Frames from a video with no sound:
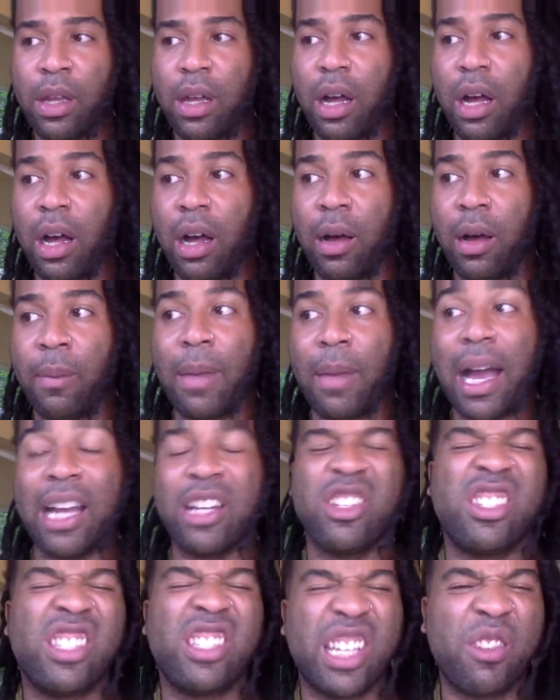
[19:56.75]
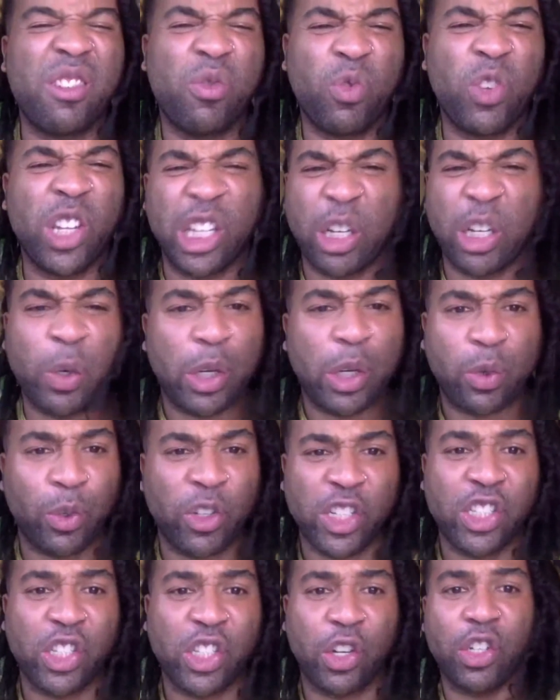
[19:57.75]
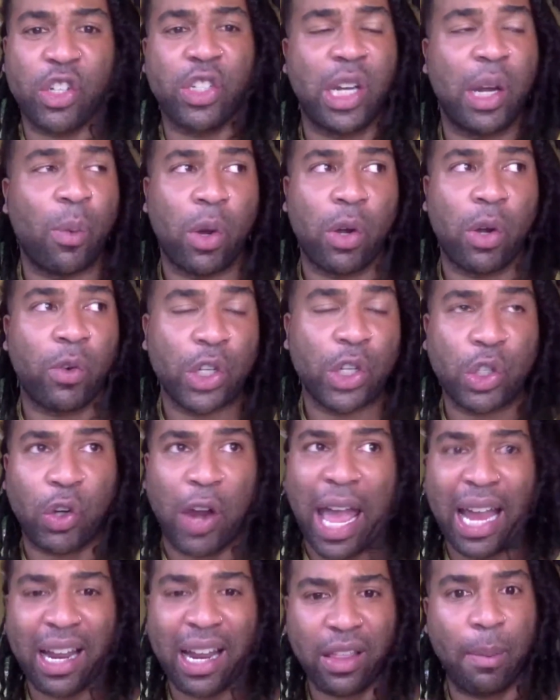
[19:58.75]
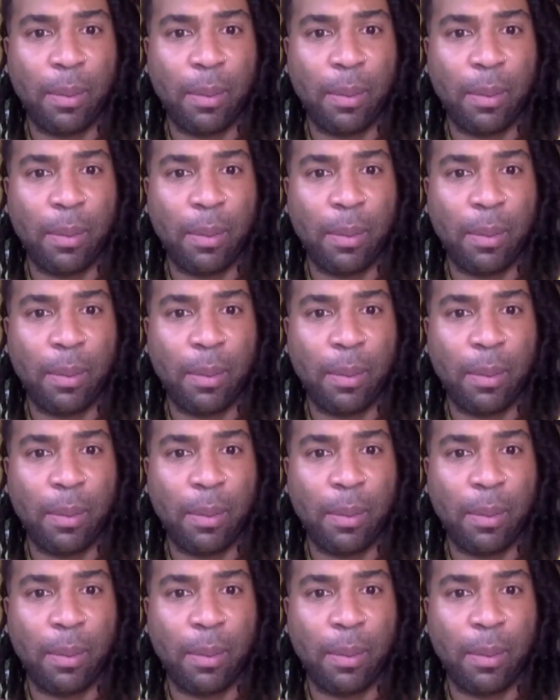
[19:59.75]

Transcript: I just did really quick research and I want to retract the